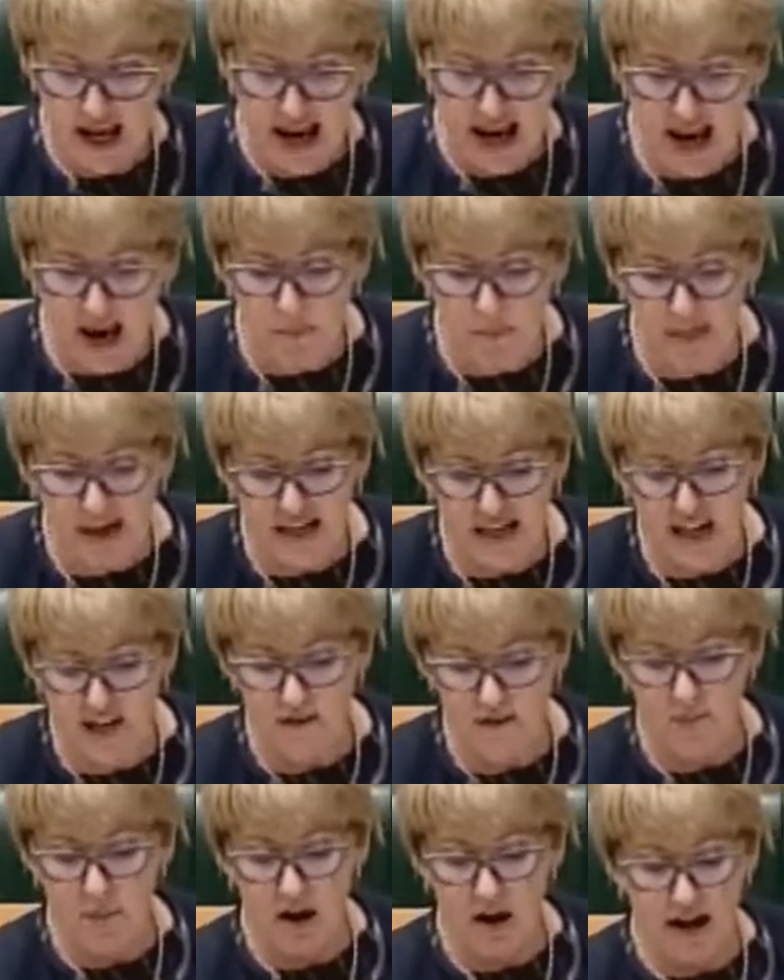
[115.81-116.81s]
Um, but
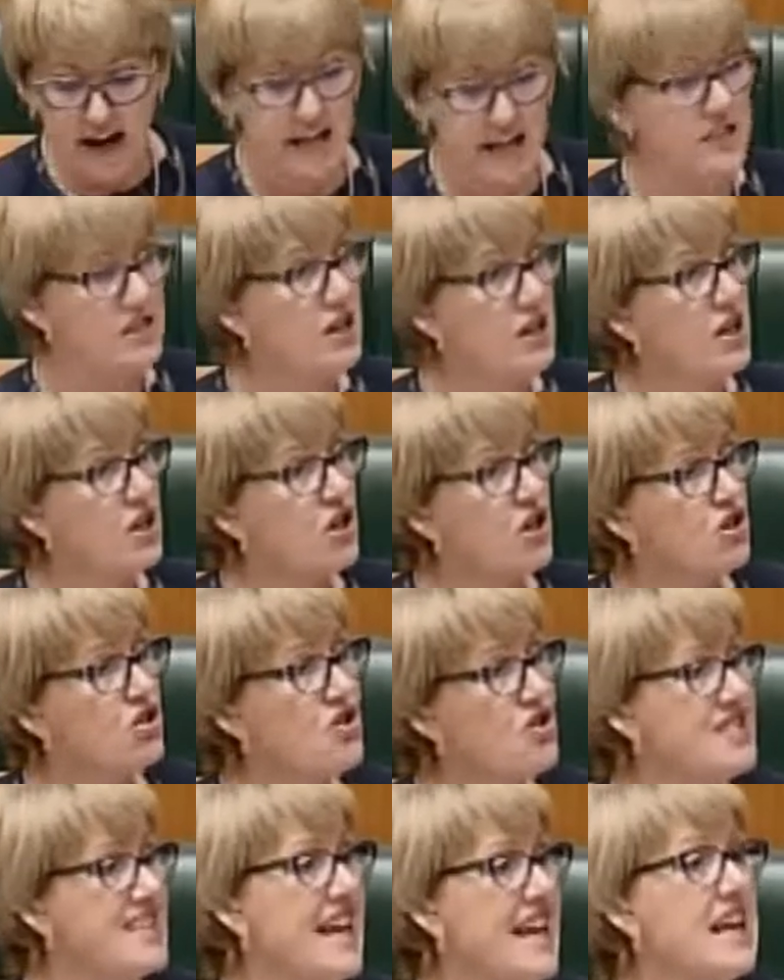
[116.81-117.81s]
never mind.
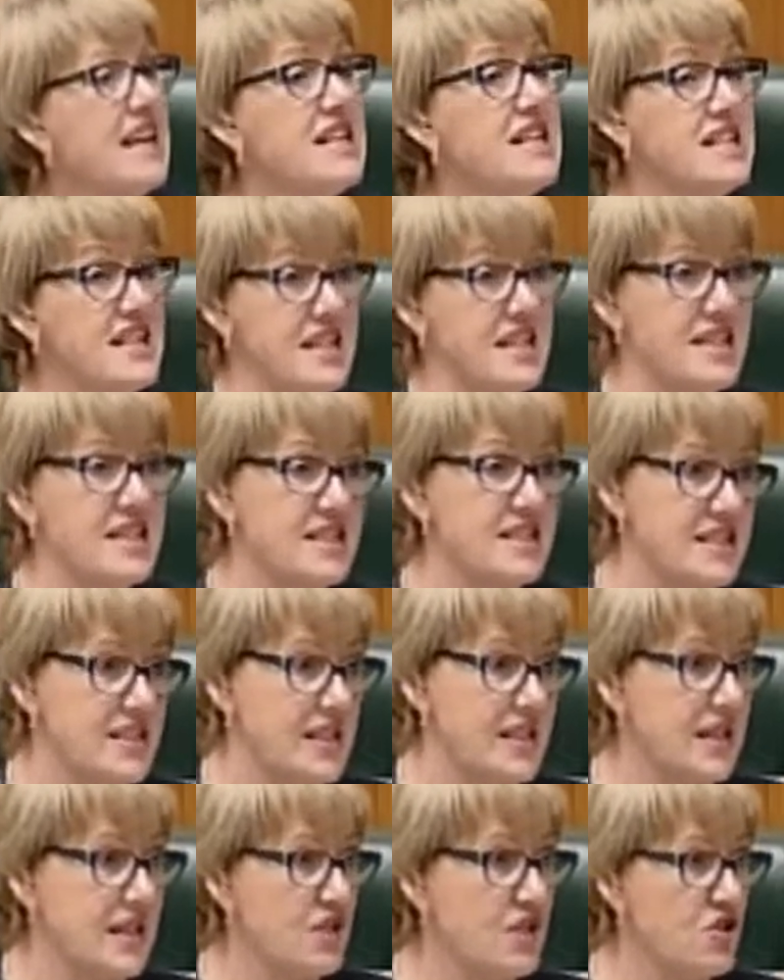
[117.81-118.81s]
New
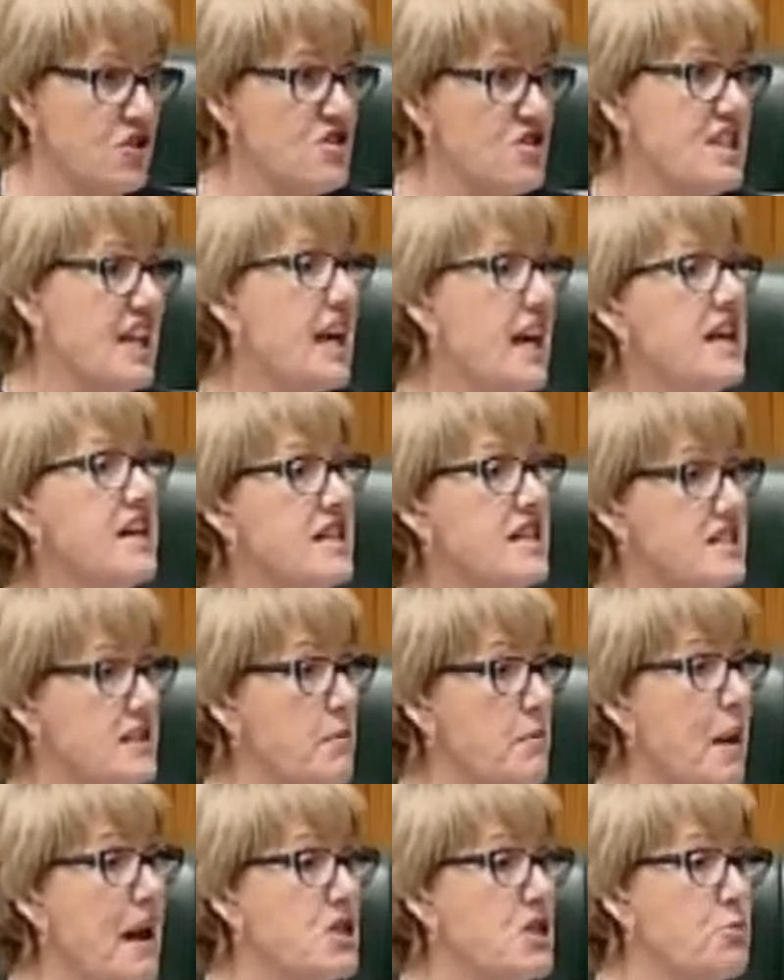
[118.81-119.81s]
Zealanders New Zealanders
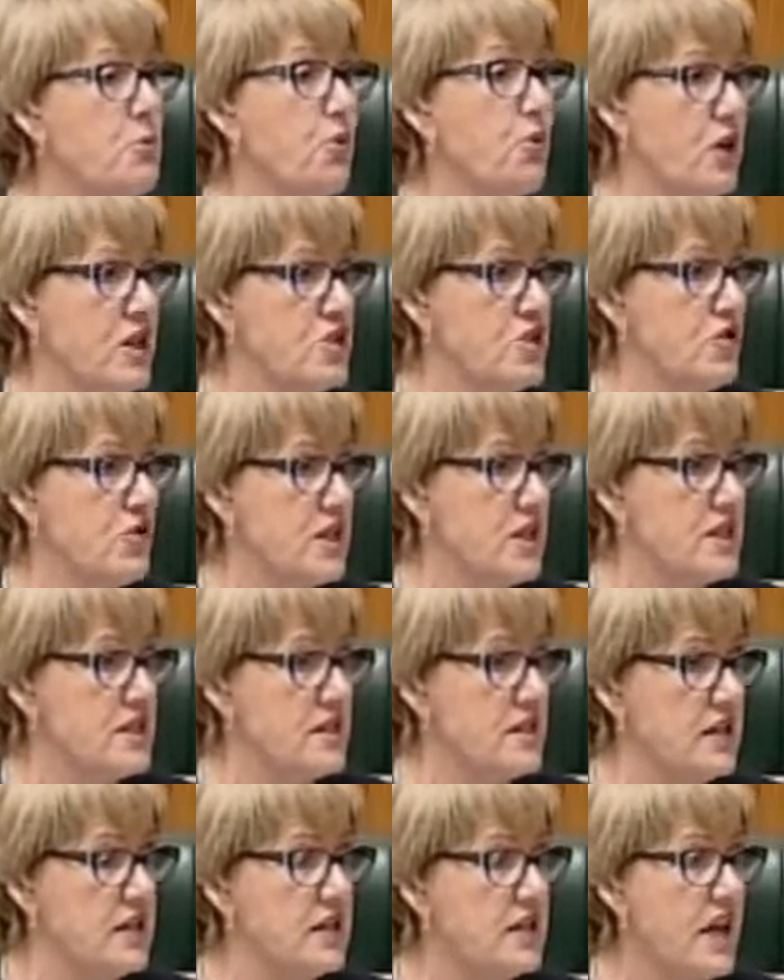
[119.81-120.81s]
are much more
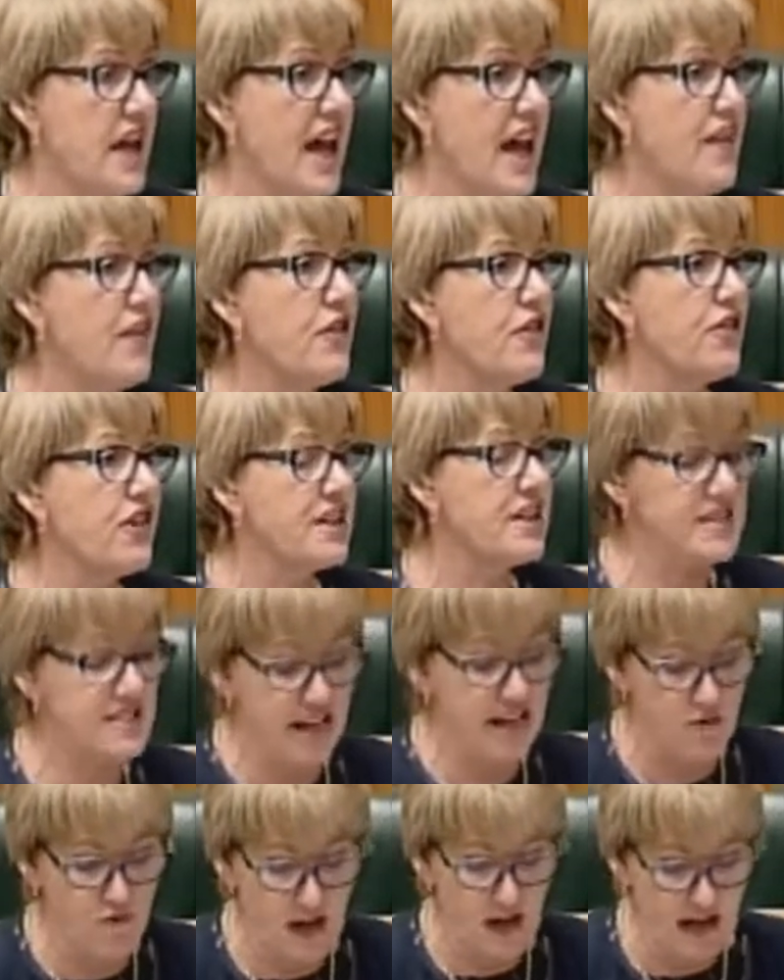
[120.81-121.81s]
interested in the
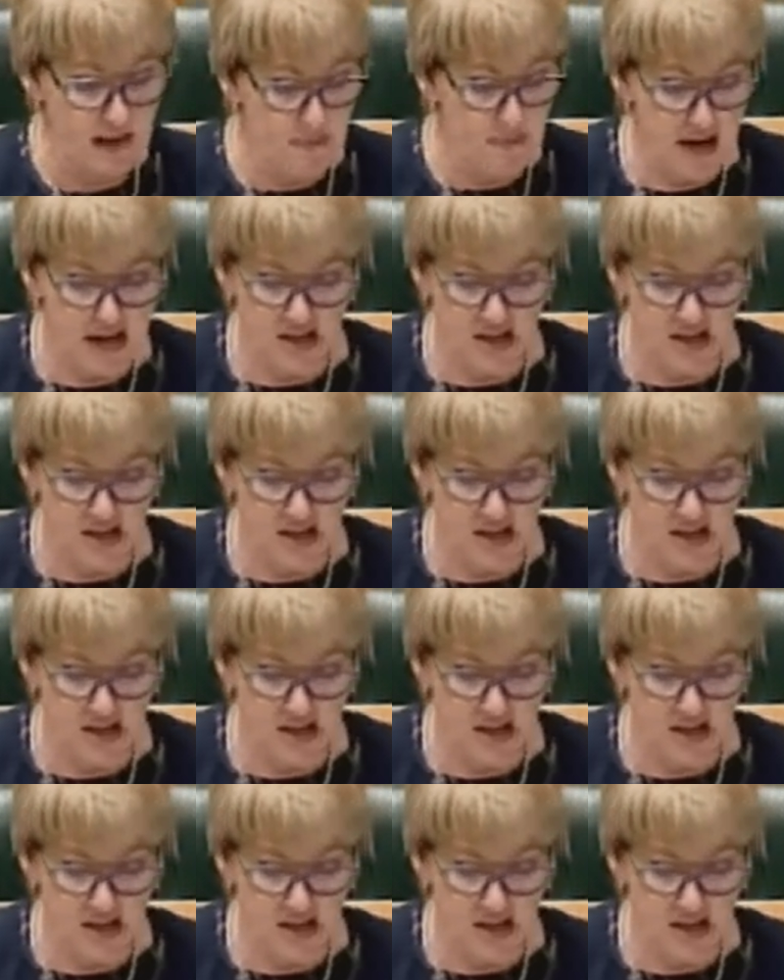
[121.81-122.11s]
things that really